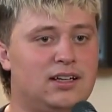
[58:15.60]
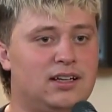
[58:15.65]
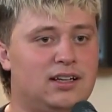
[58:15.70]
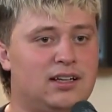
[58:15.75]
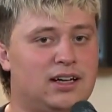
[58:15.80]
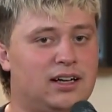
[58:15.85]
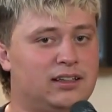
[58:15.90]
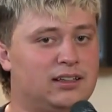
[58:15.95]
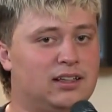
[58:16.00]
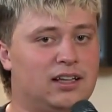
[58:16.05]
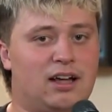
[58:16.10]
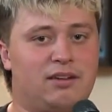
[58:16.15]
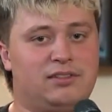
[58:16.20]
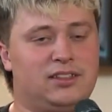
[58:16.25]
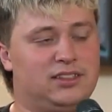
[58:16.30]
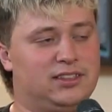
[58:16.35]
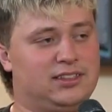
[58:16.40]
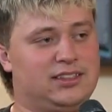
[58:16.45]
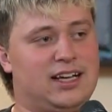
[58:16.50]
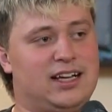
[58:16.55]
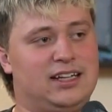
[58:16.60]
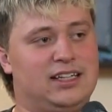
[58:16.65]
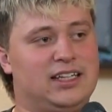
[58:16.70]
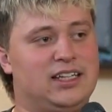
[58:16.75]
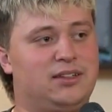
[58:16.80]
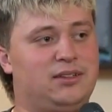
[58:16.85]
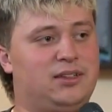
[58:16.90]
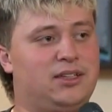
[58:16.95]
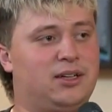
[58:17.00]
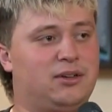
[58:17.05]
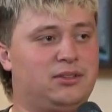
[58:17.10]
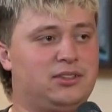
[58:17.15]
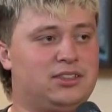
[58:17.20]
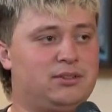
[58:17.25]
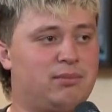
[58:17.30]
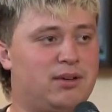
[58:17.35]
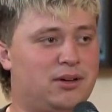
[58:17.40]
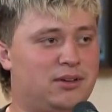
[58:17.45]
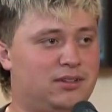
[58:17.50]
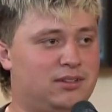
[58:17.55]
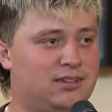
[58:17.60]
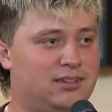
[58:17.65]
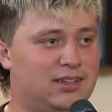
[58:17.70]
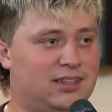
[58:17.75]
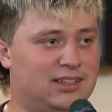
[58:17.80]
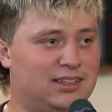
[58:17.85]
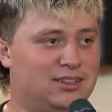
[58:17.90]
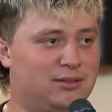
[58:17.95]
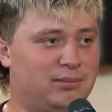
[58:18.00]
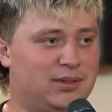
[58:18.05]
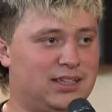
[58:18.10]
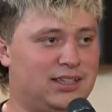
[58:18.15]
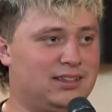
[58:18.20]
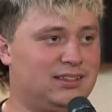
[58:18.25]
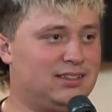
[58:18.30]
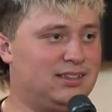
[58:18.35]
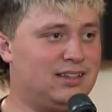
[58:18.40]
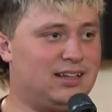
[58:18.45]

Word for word: I'd love to just kind of go ghost mode a little bit